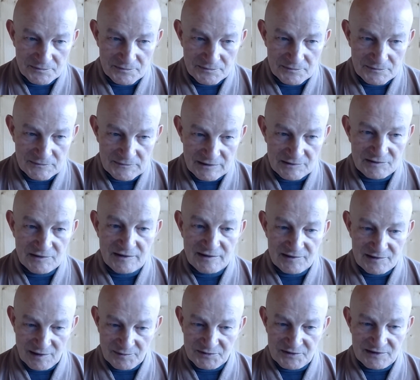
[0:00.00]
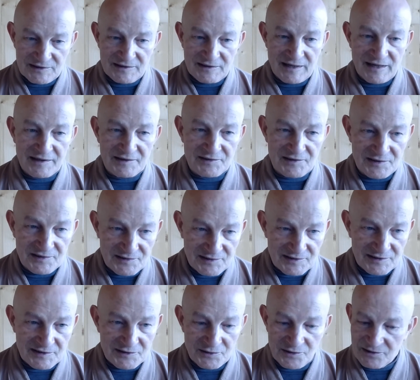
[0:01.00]
as something
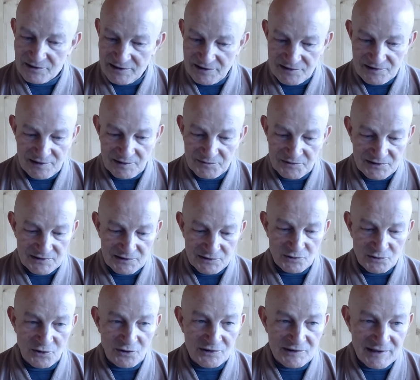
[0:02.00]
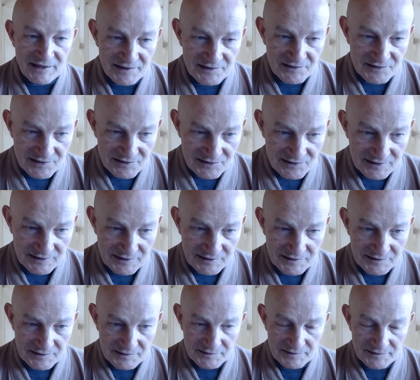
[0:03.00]
existing or as something non-existing.
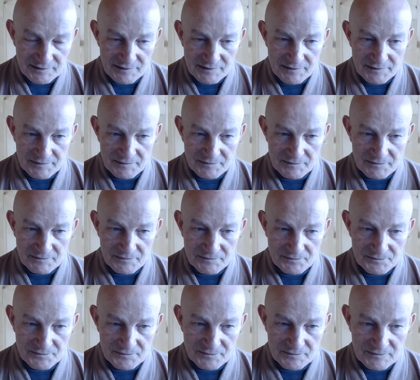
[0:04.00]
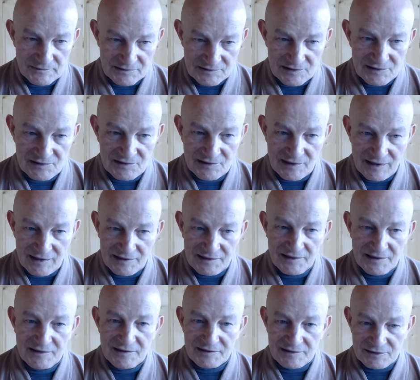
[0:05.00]
These are
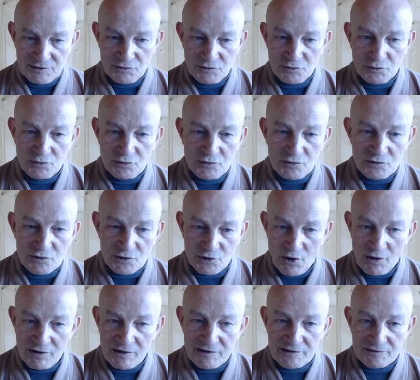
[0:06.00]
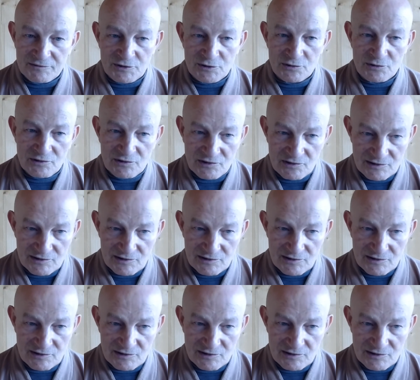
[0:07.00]
the two wrong views.